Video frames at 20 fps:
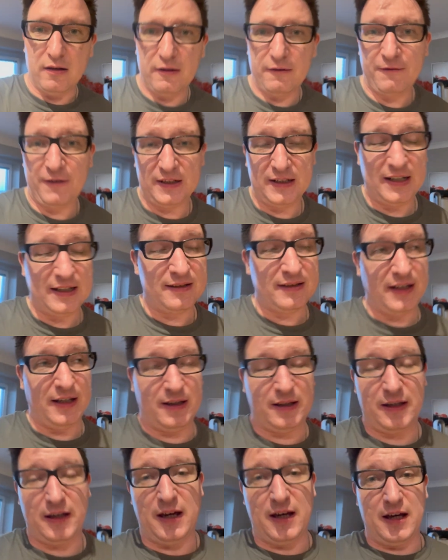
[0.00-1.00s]

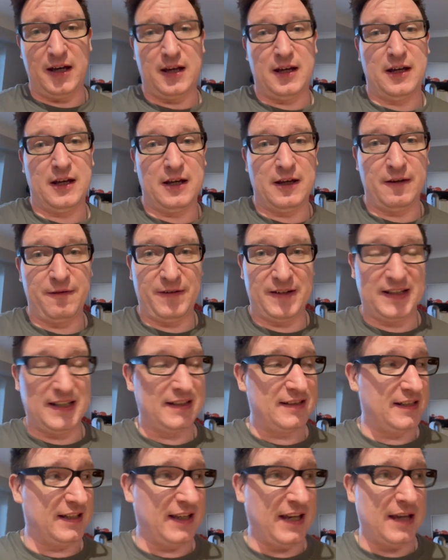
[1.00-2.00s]
fantastic
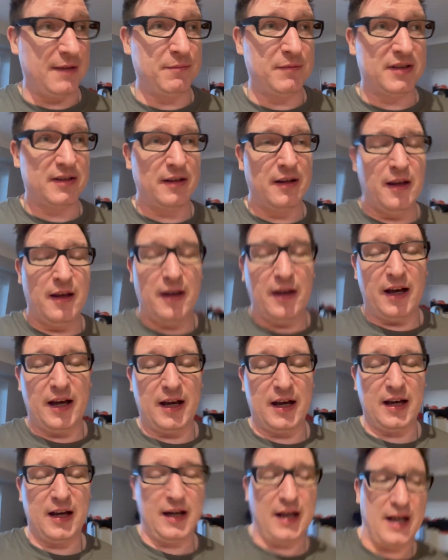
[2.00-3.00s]
games.
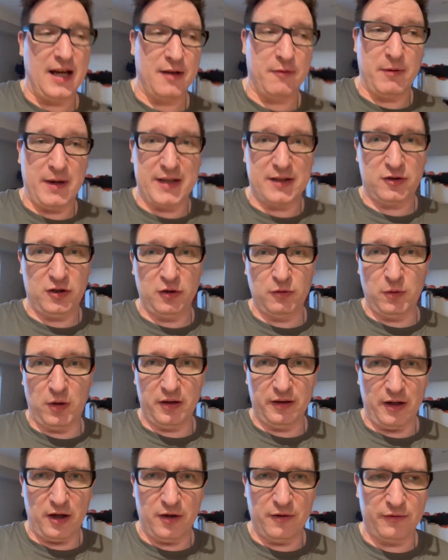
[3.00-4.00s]
I went
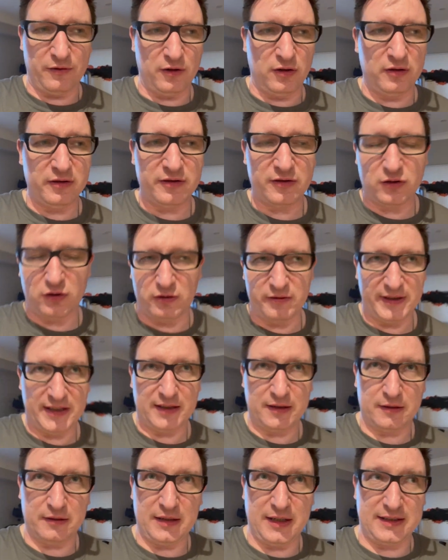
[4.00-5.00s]
2-1 overall,
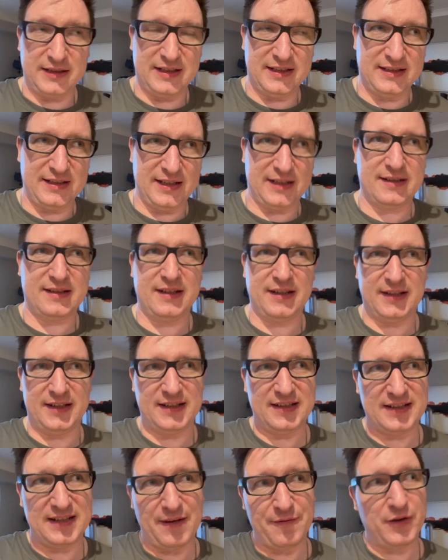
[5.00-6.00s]
scoring 96,
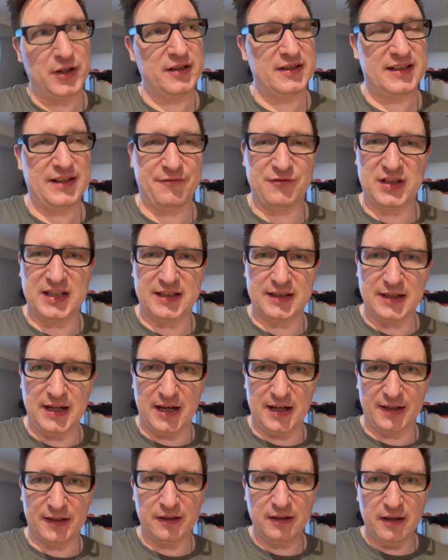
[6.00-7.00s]
97,
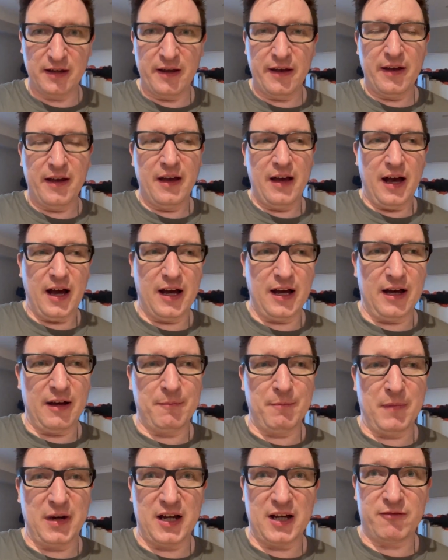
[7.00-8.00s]
79.
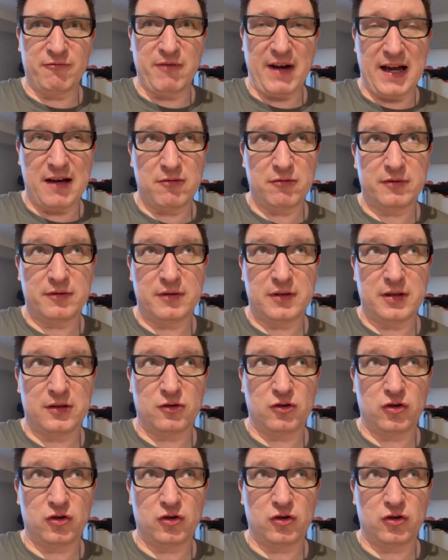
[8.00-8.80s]
My round